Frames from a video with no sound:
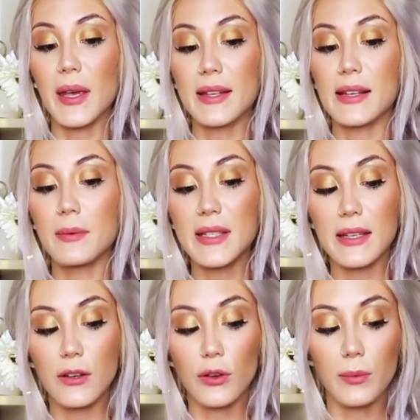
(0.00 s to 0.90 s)
because I'm
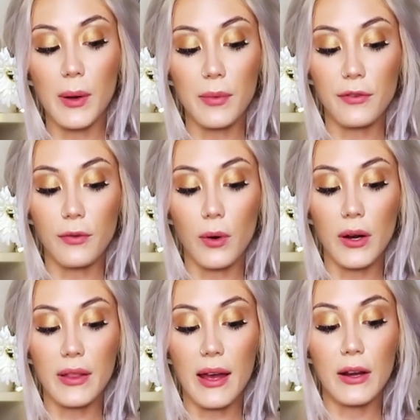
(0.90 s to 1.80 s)
seeing group number
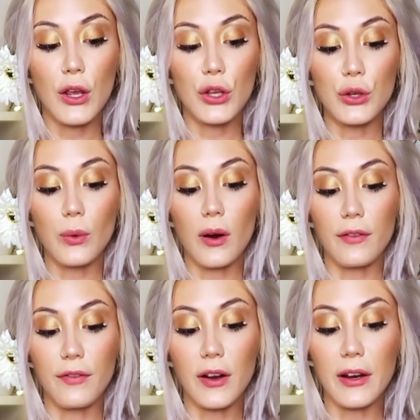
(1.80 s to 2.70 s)
4 that you are
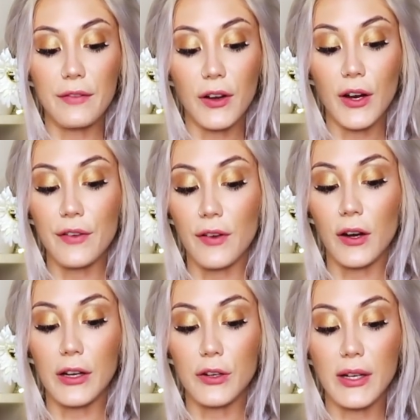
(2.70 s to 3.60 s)
very, very,
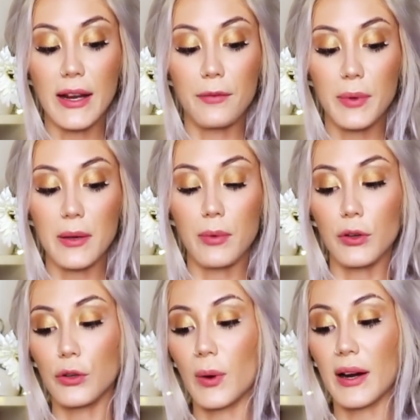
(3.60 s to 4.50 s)
very creative people.
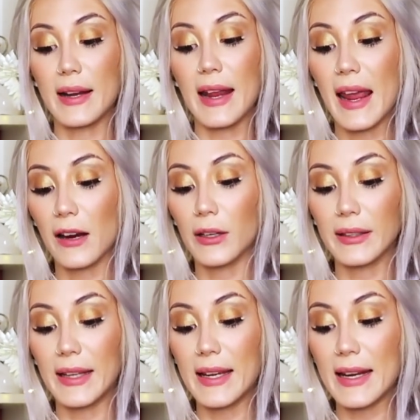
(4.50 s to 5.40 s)
You are
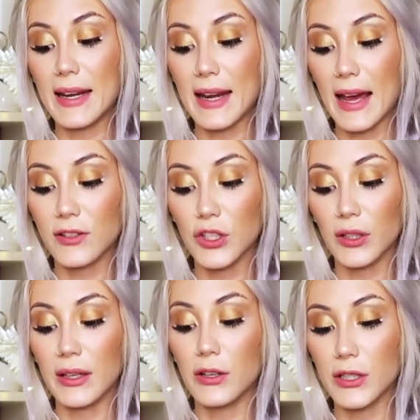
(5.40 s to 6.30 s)
inherently,
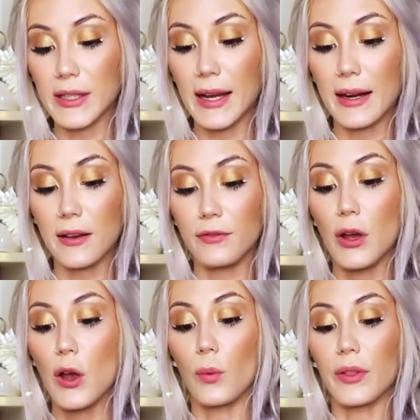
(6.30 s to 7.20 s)
naturally creative
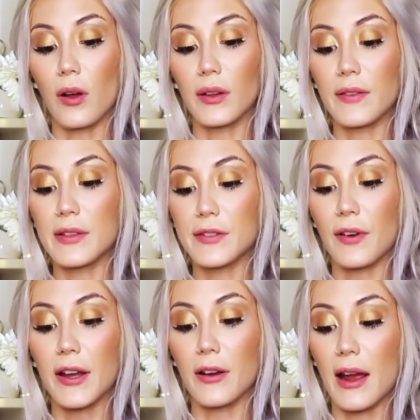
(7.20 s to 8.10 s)
with all of this
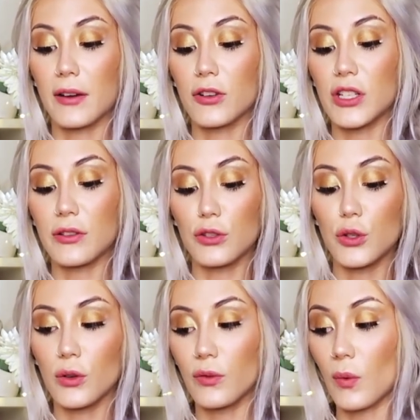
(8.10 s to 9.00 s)
fire energy, the
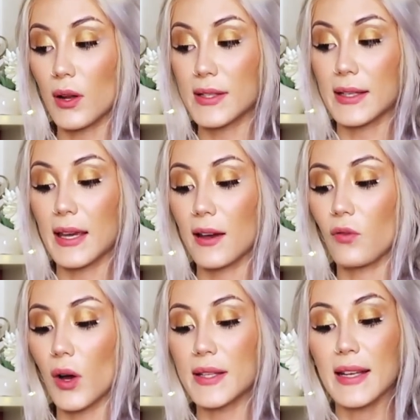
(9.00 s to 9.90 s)
2 of Wands, the King of
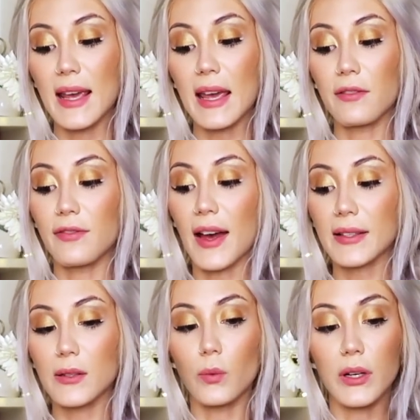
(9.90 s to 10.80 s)
Wands. In
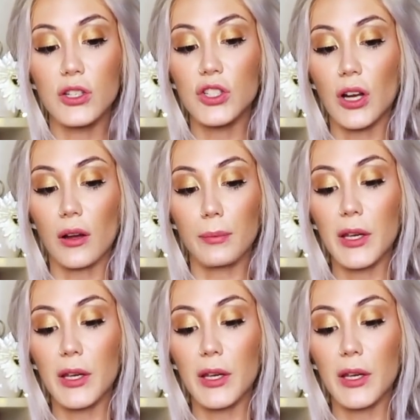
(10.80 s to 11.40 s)
fact, it wouldn't shock